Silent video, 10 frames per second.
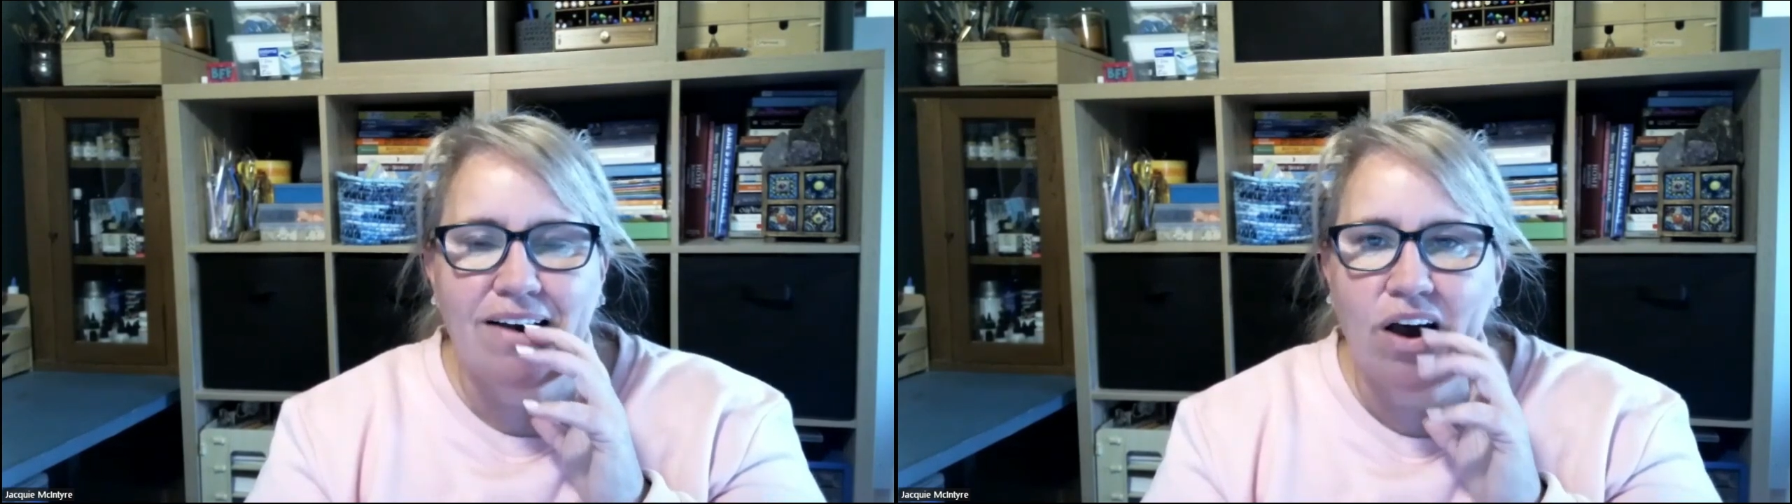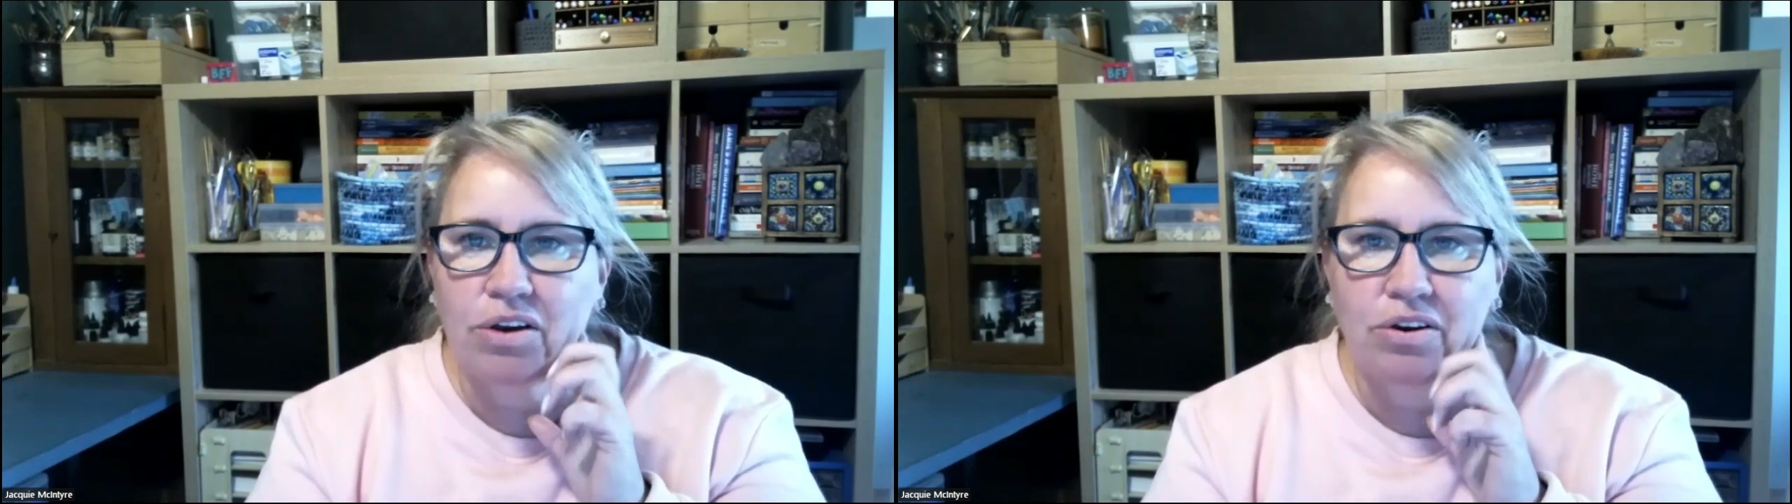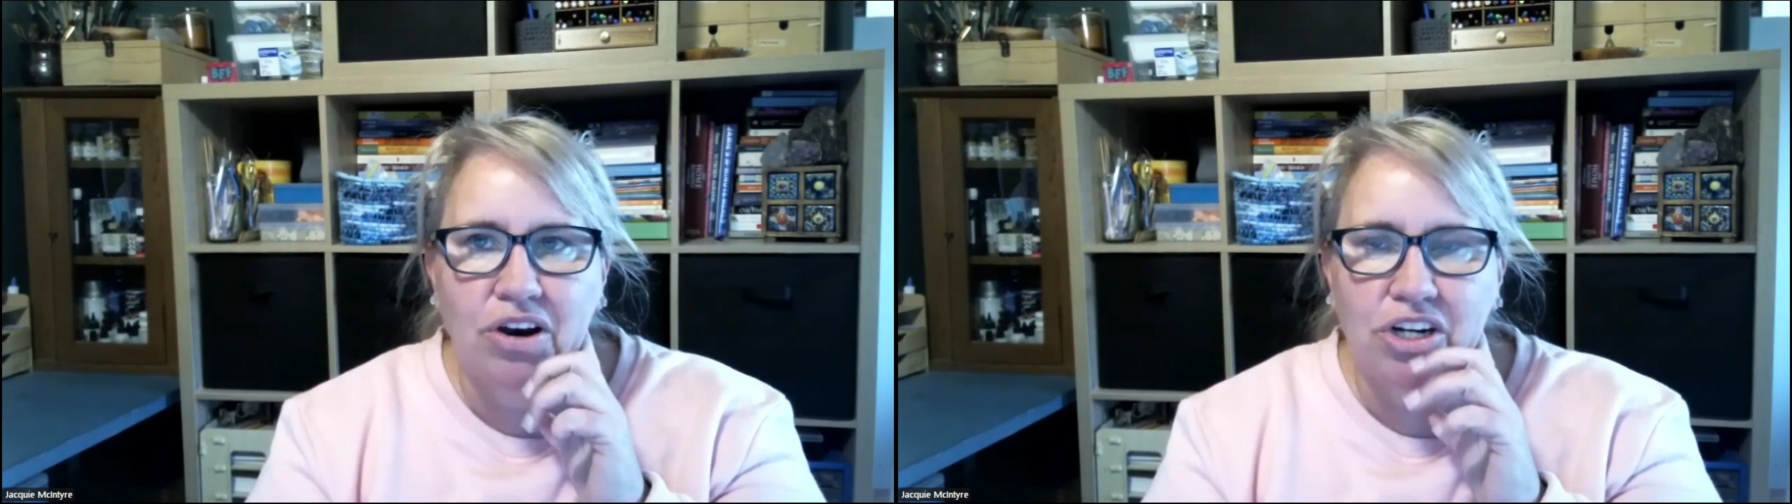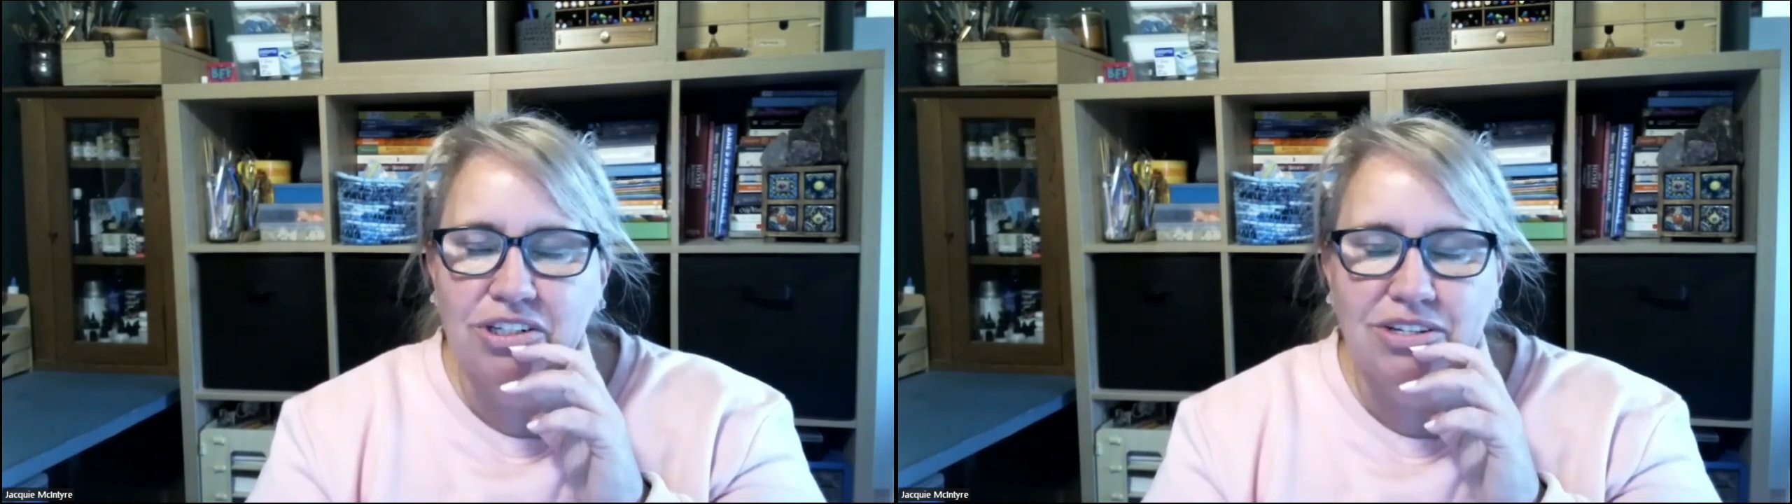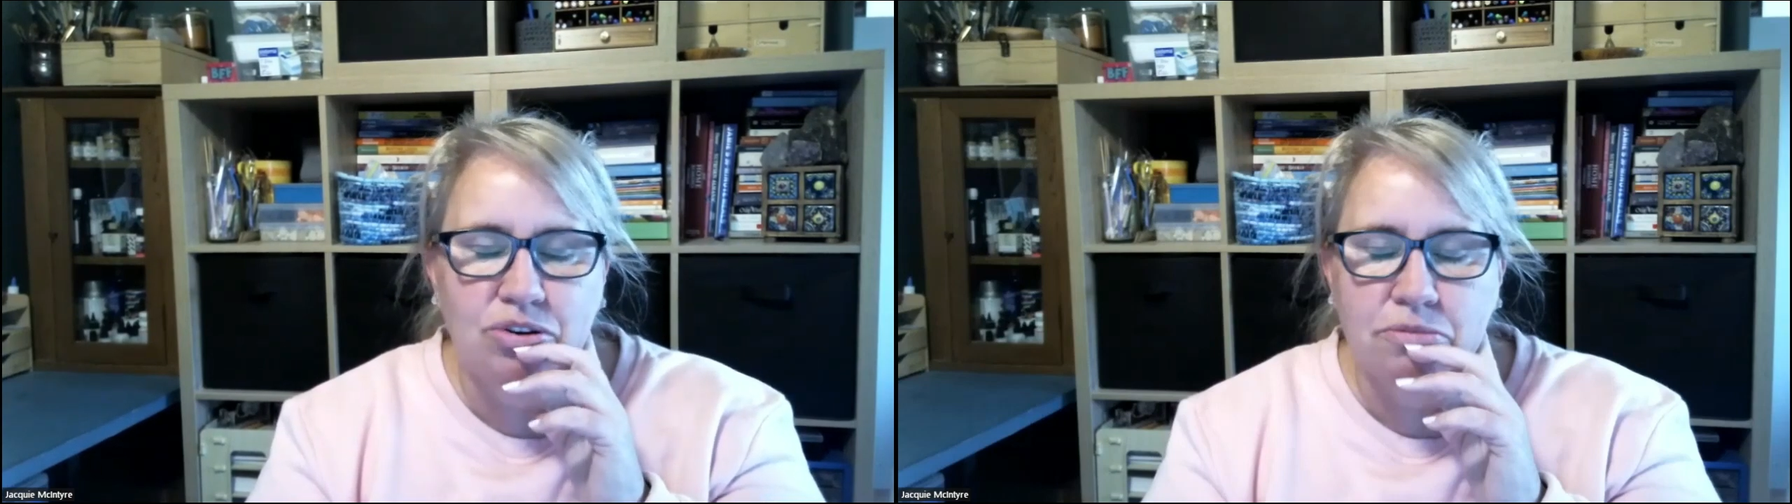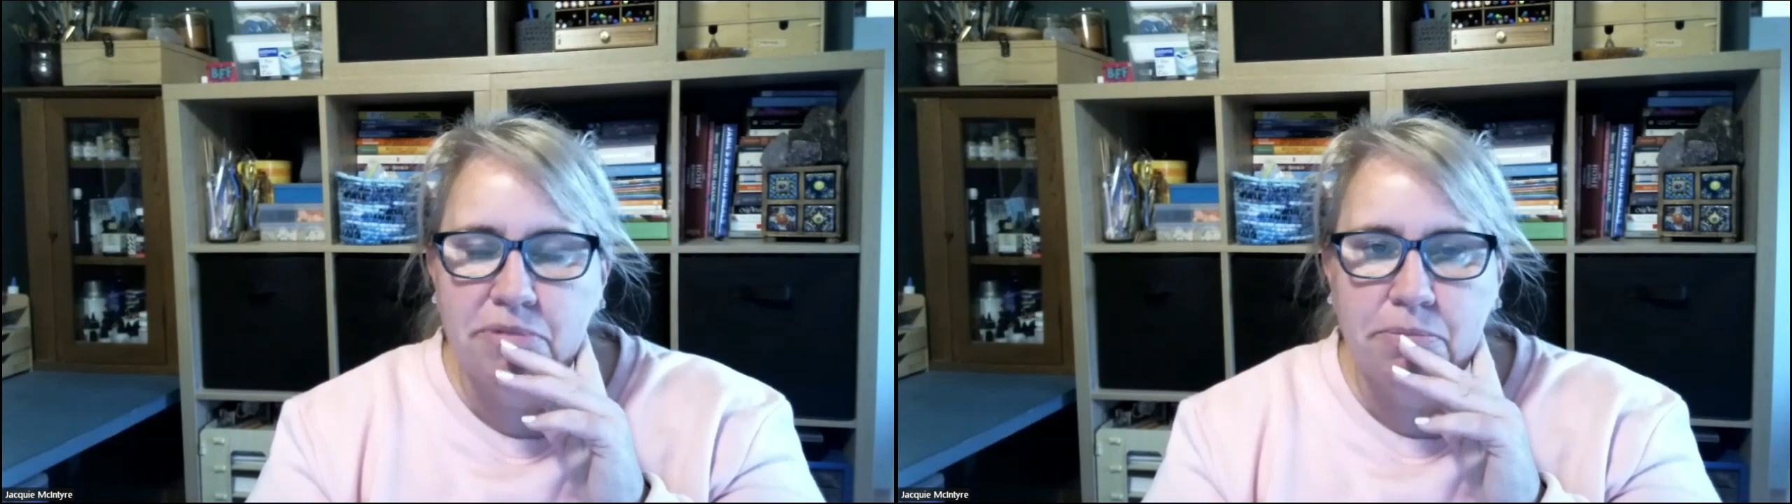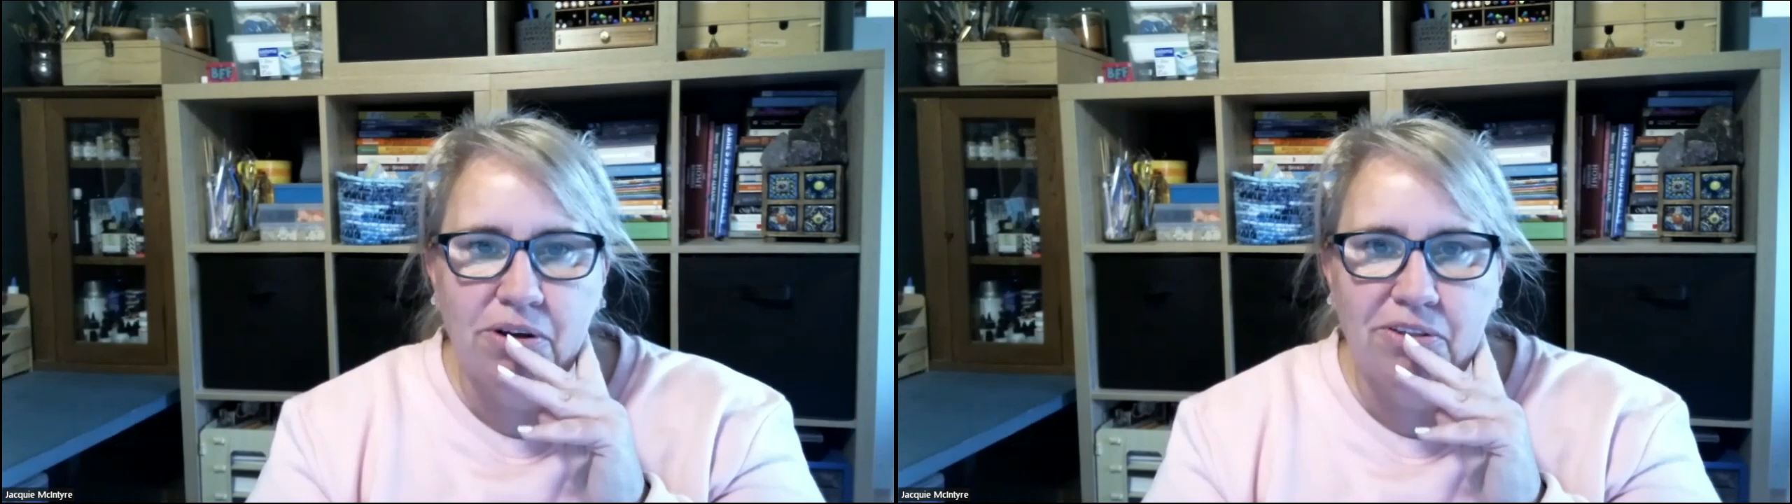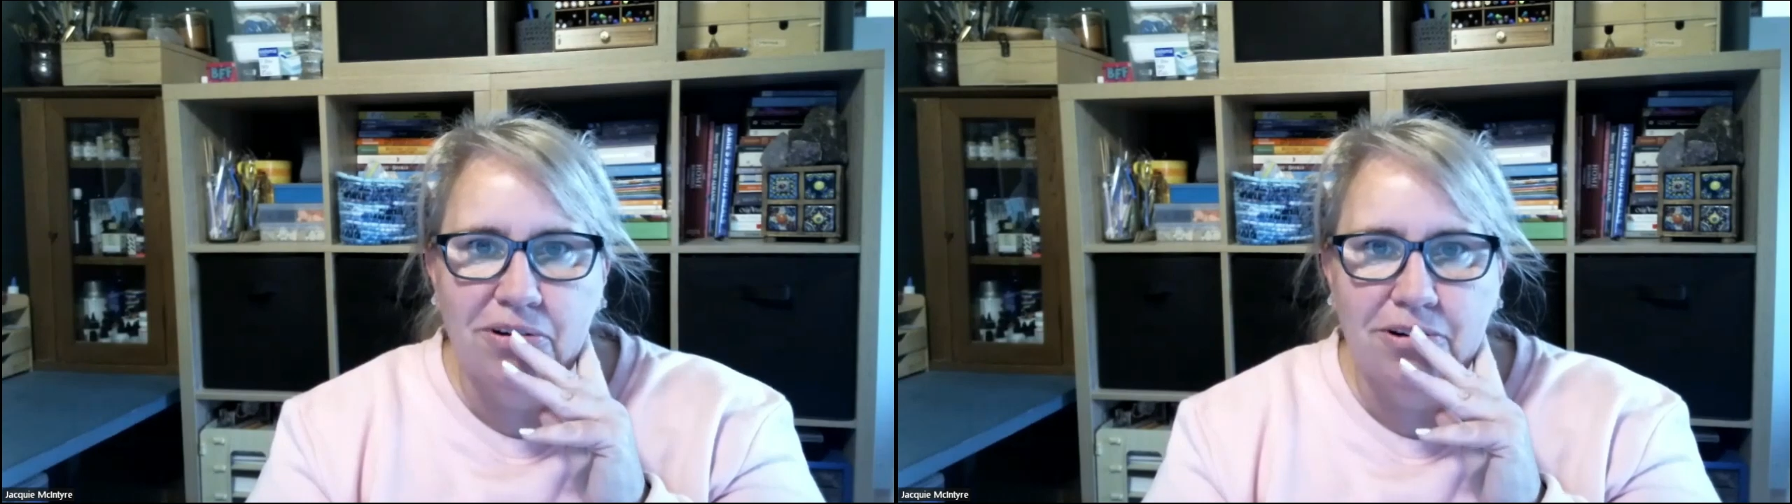I just couldn't be
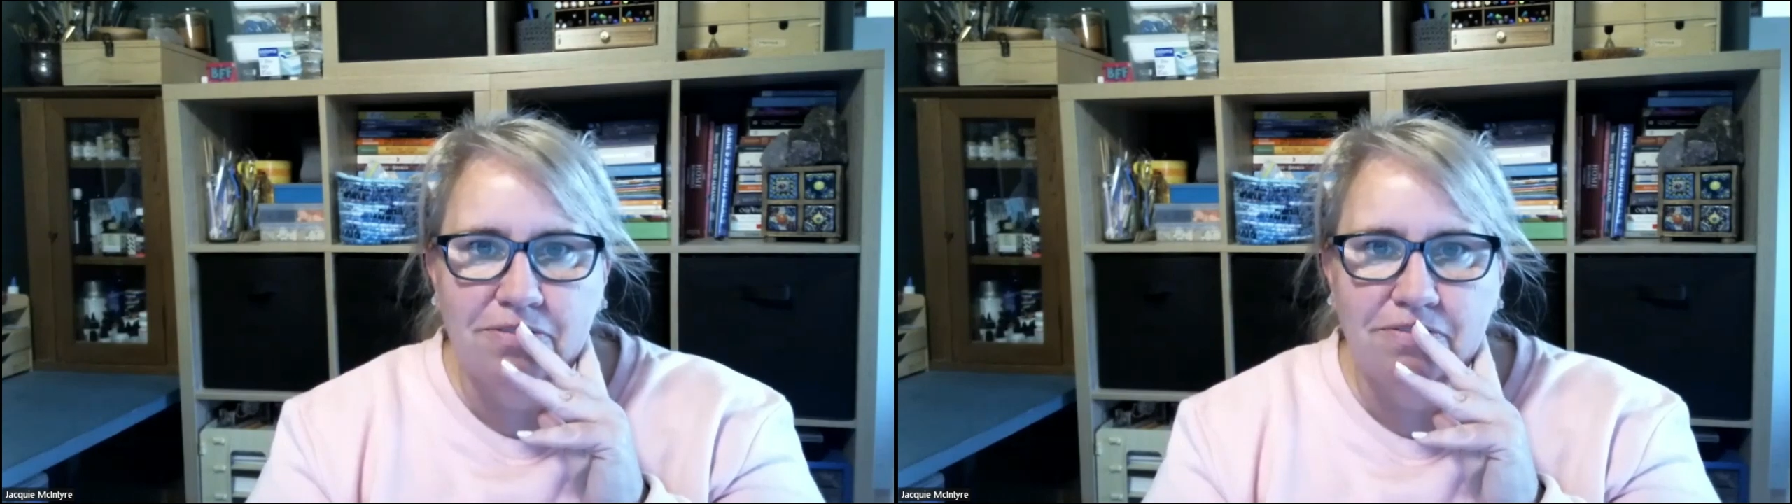bothered.